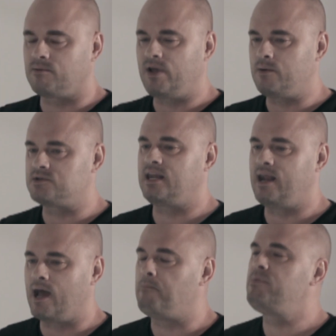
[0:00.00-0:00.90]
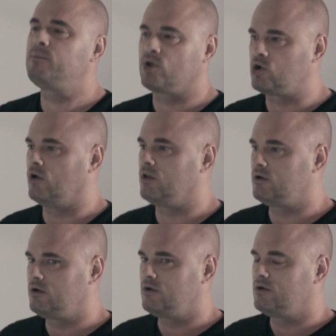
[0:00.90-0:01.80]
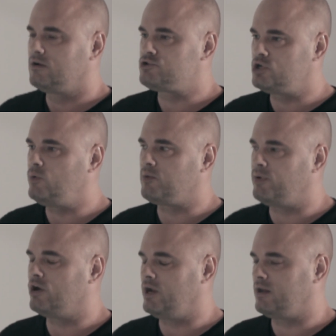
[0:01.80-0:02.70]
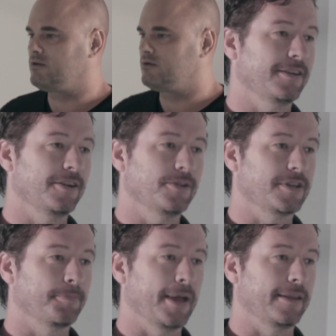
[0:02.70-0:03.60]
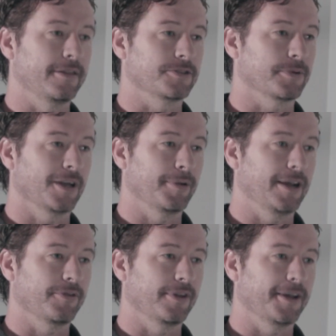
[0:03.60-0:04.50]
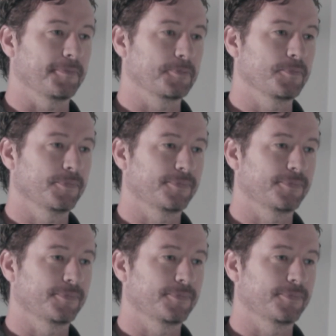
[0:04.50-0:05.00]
was a biblical 2-week period. had to know some bad things were coming after that.